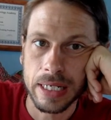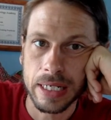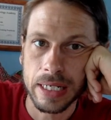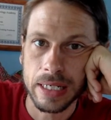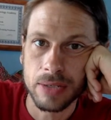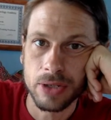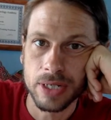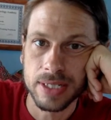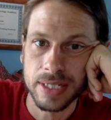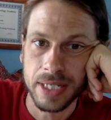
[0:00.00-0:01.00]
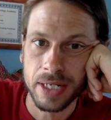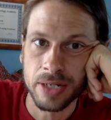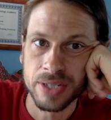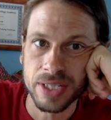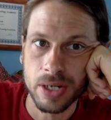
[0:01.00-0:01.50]
You can see here in
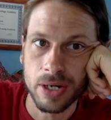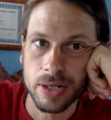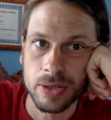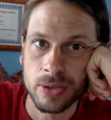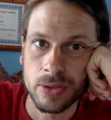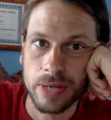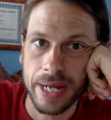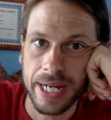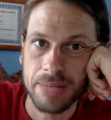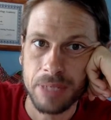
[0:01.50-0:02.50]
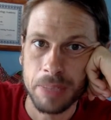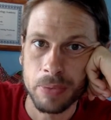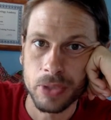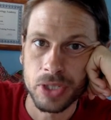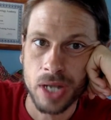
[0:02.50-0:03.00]
this article, 8 people
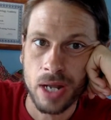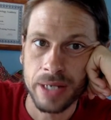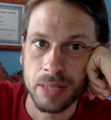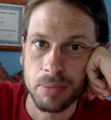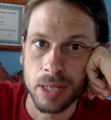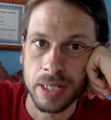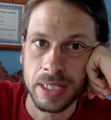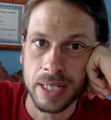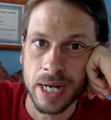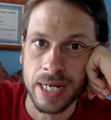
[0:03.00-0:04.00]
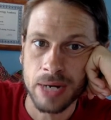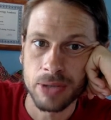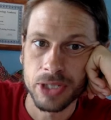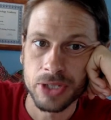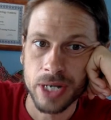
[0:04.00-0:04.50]
shot in a bloody 9-hour
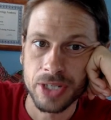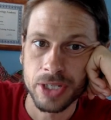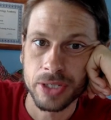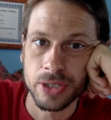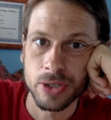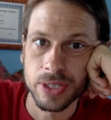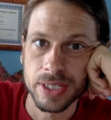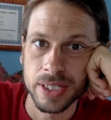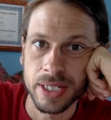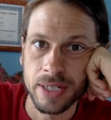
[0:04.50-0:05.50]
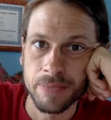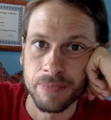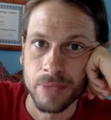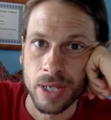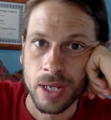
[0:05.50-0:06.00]
stretch in New York City.
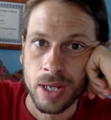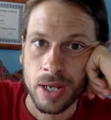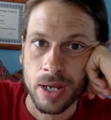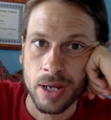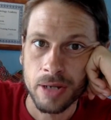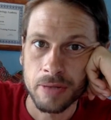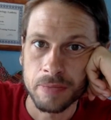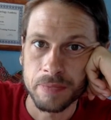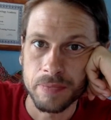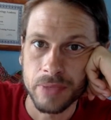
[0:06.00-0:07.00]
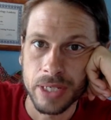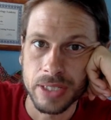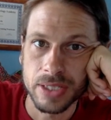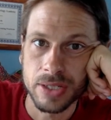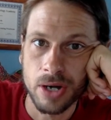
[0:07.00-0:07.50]
It
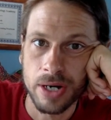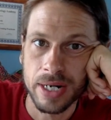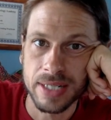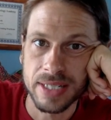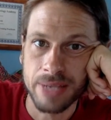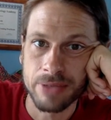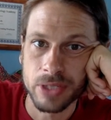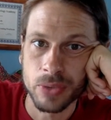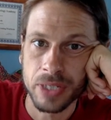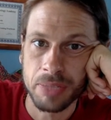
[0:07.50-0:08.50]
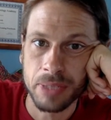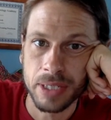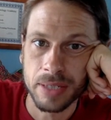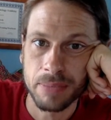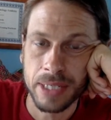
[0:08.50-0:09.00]
started at
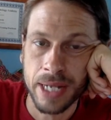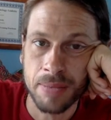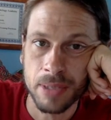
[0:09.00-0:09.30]
7:20 p.m.